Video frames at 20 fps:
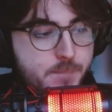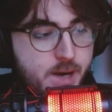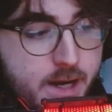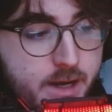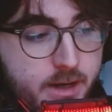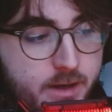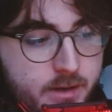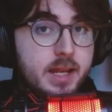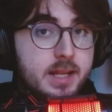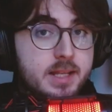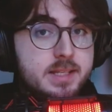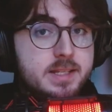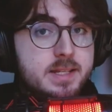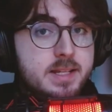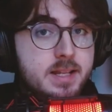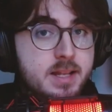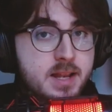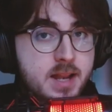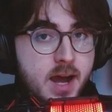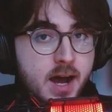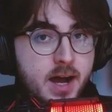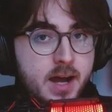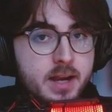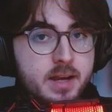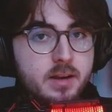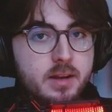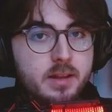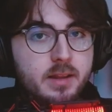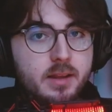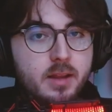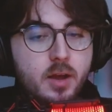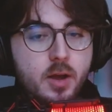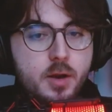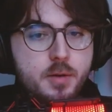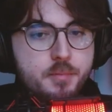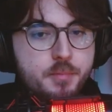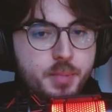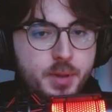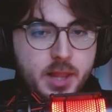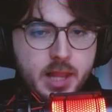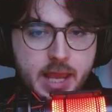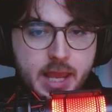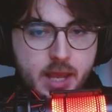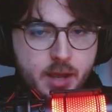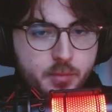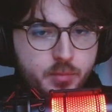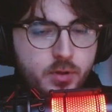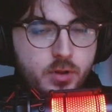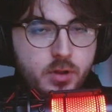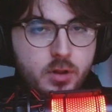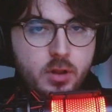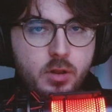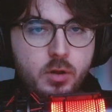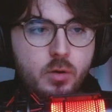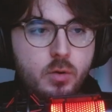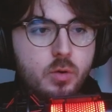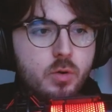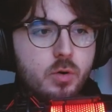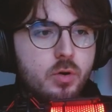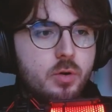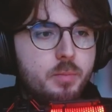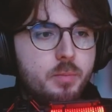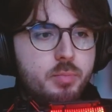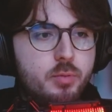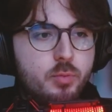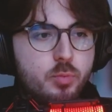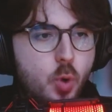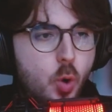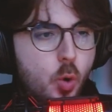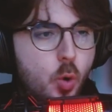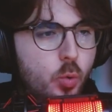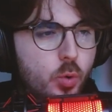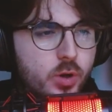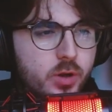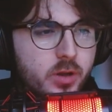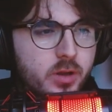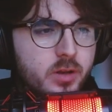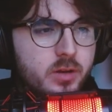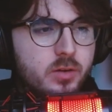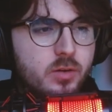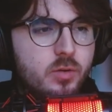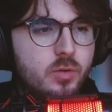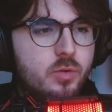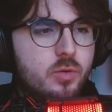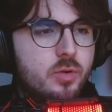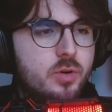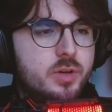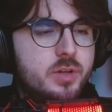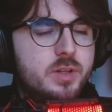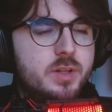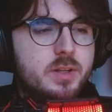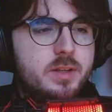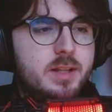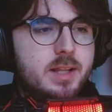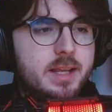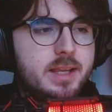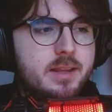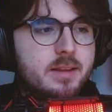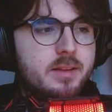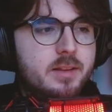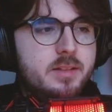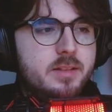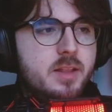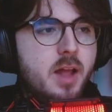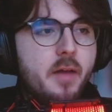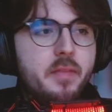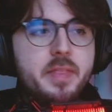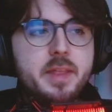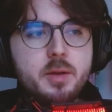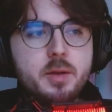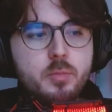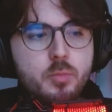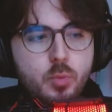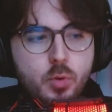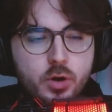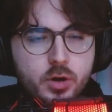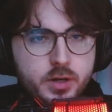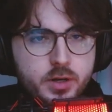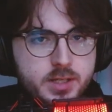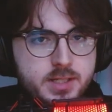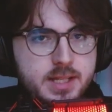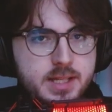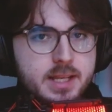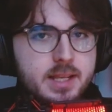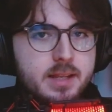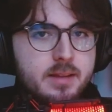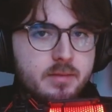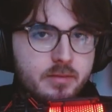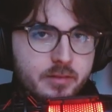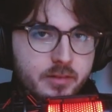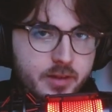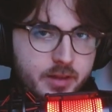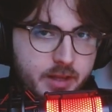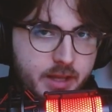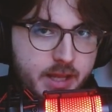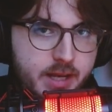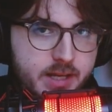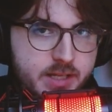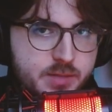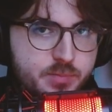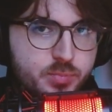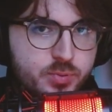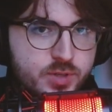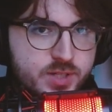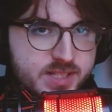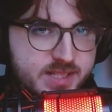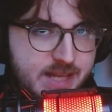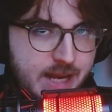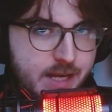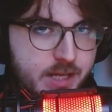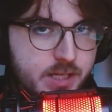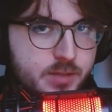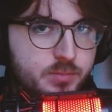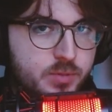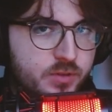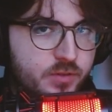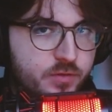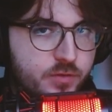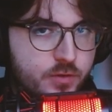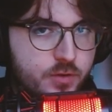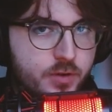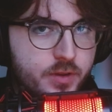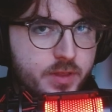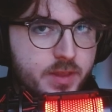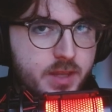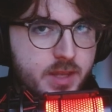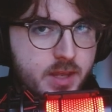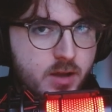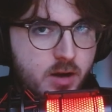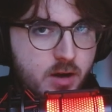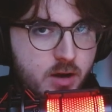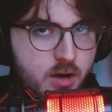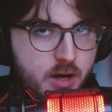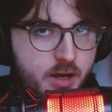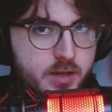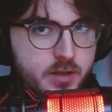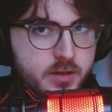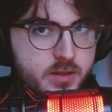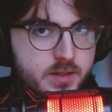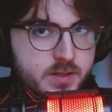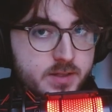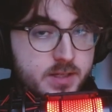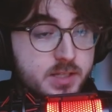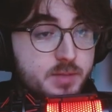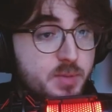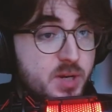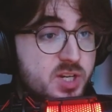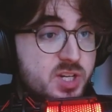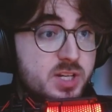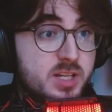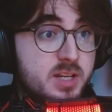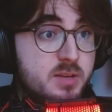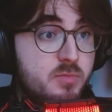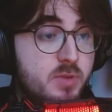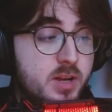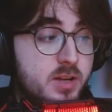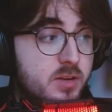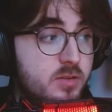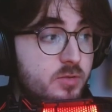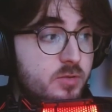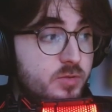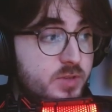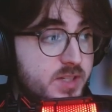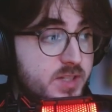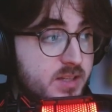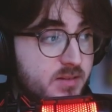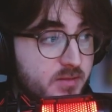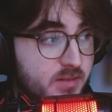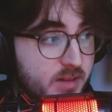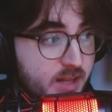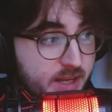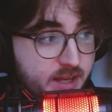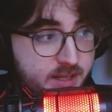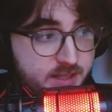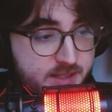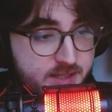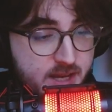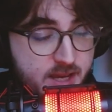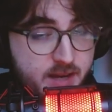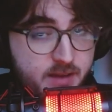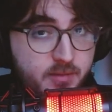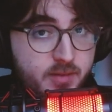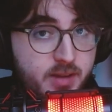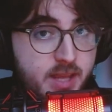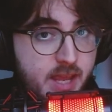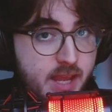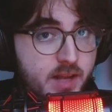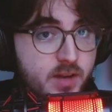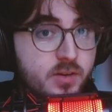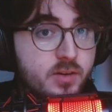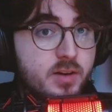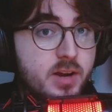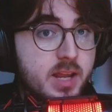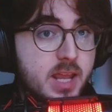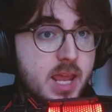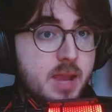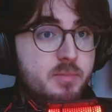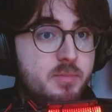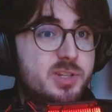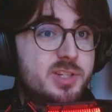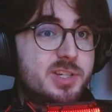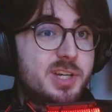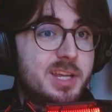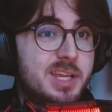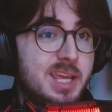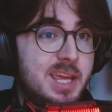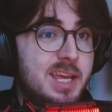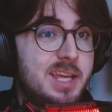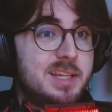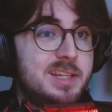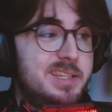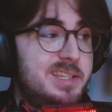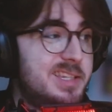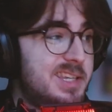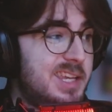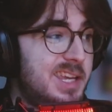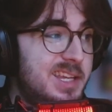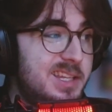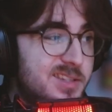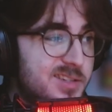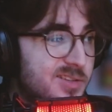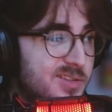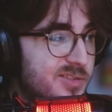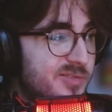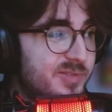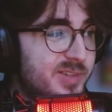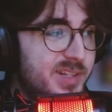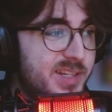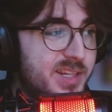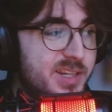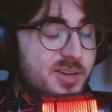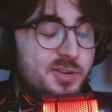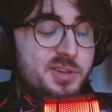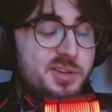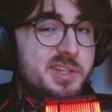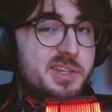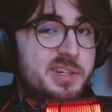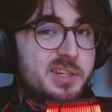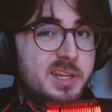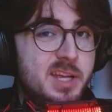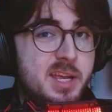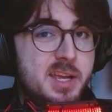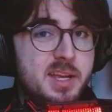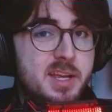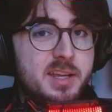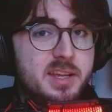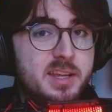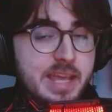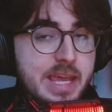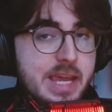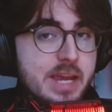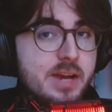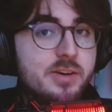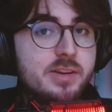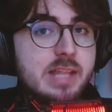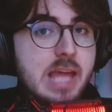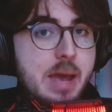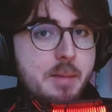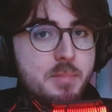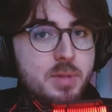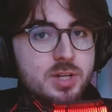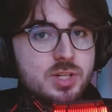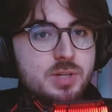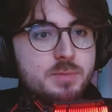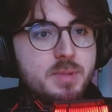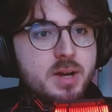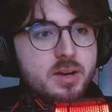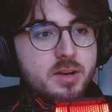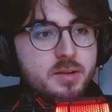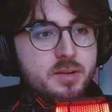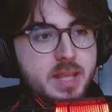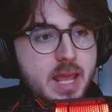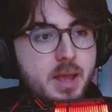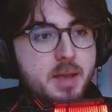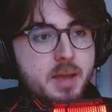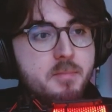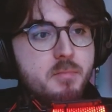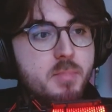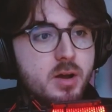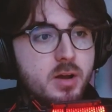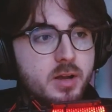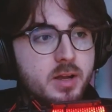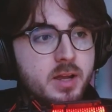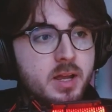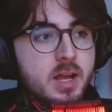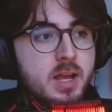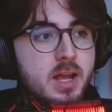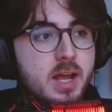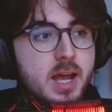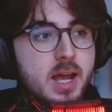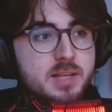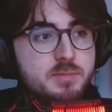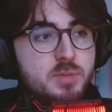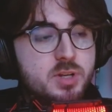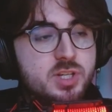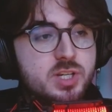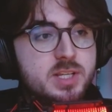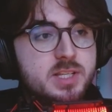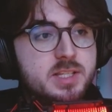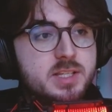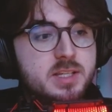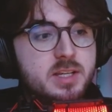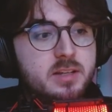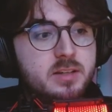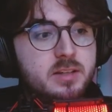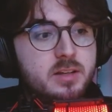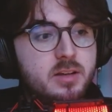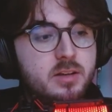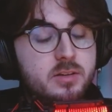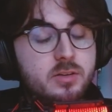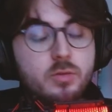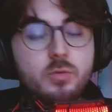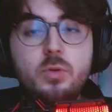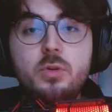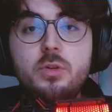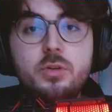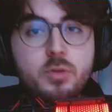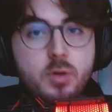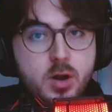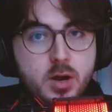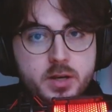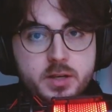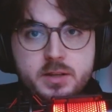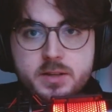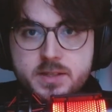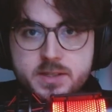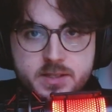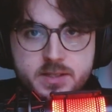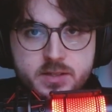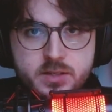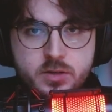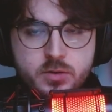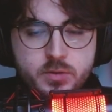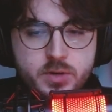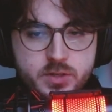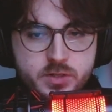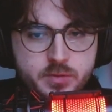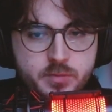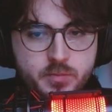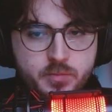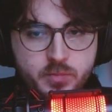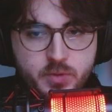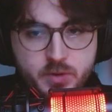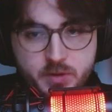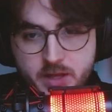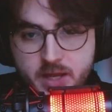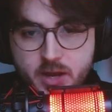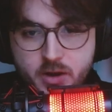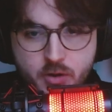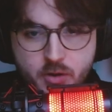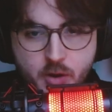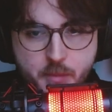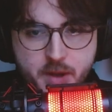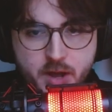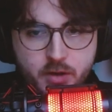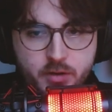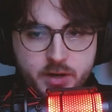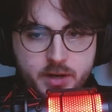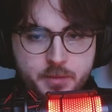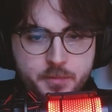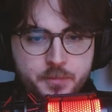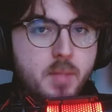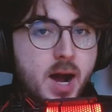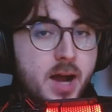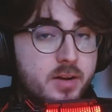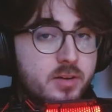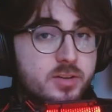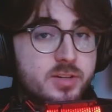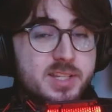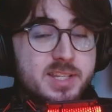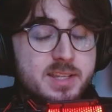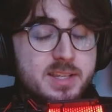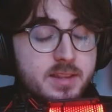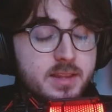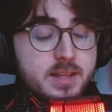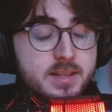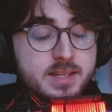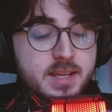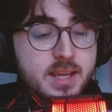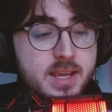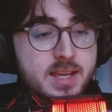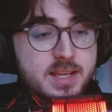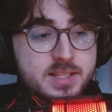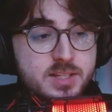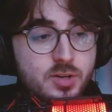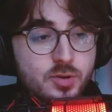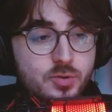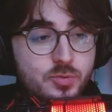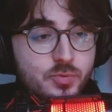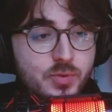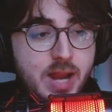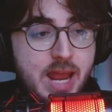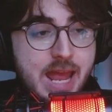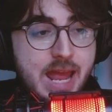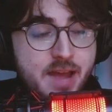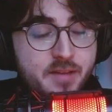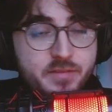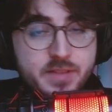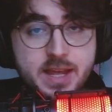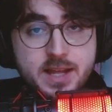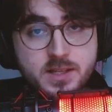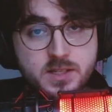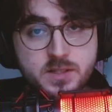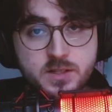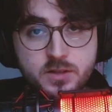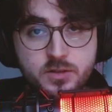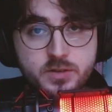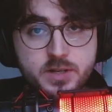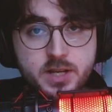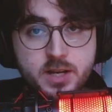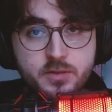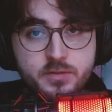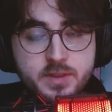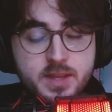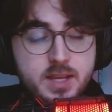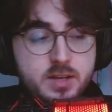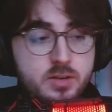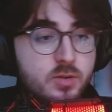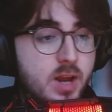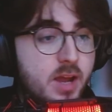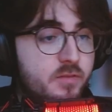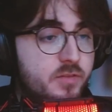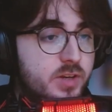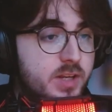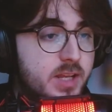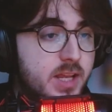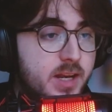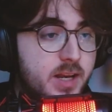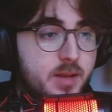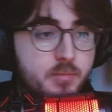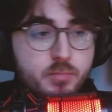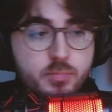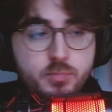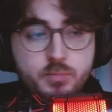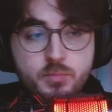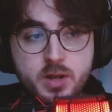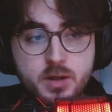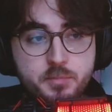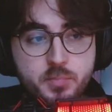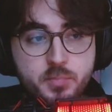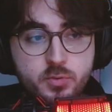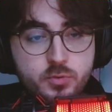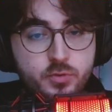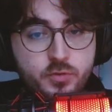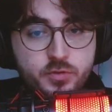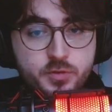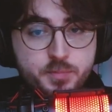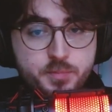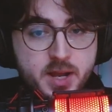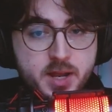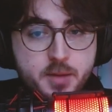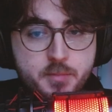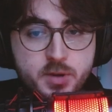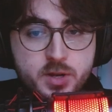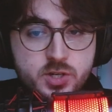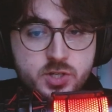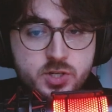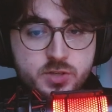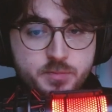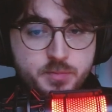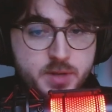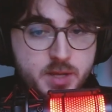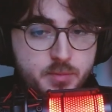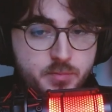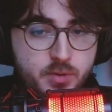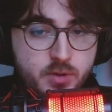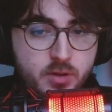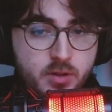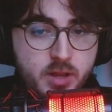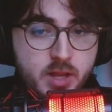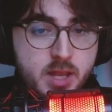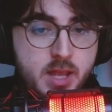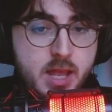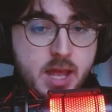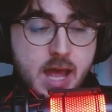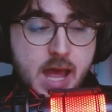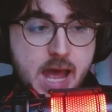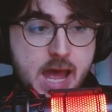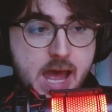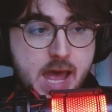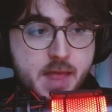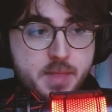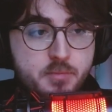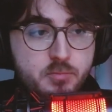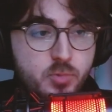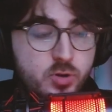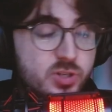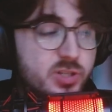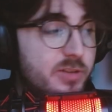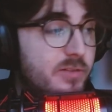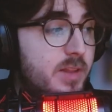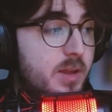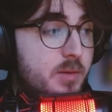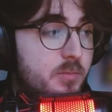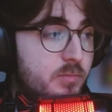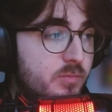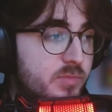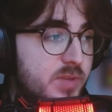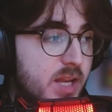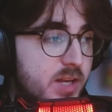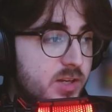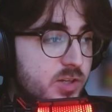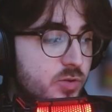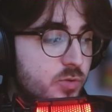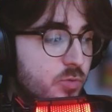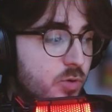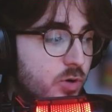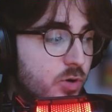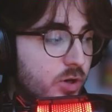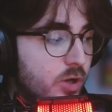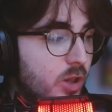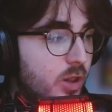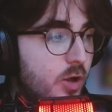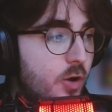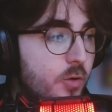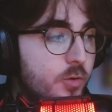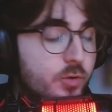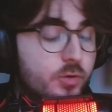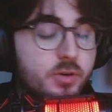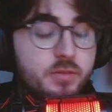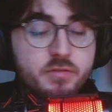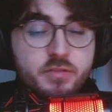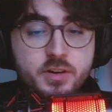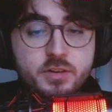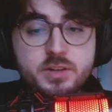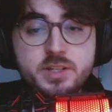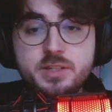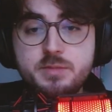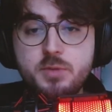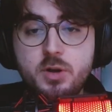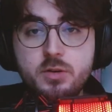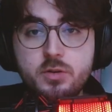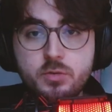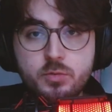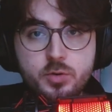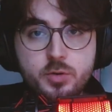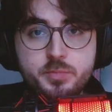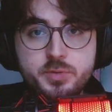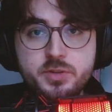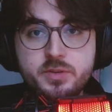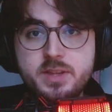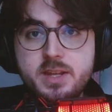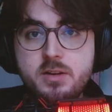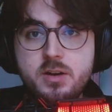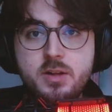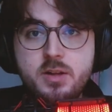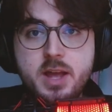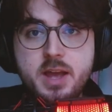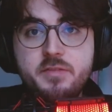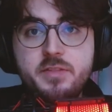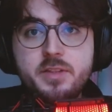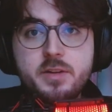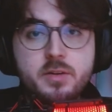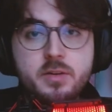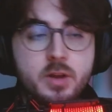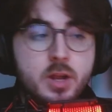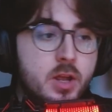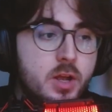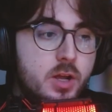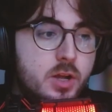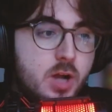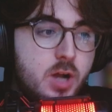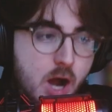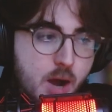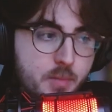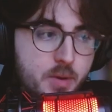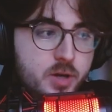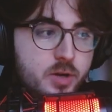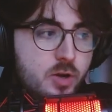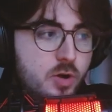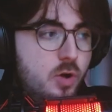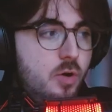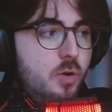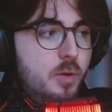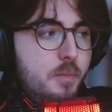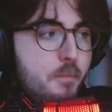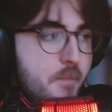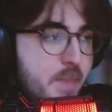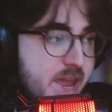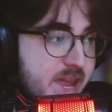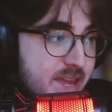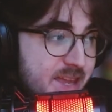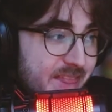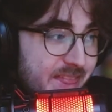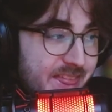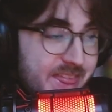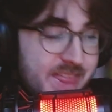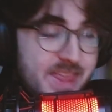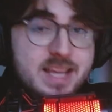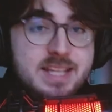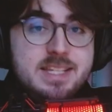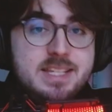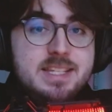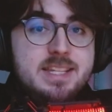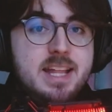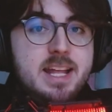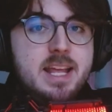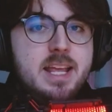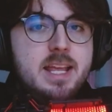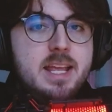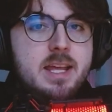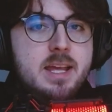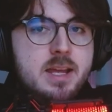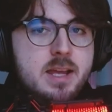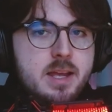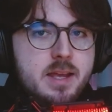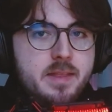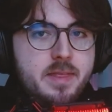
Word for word: but it is not unplayable or broken or like nothing works like it is presentable for the audience especially when you like i said cater a game to kids kids aren't really going to care that much about a game bug as much as uh, an older audience is going to care about it. Modders in this case don't have that slowdown. They don't have to get approved by a bunch of people, and most of them tend to work alone or in very small groups, so they all have their common goal, make this thing,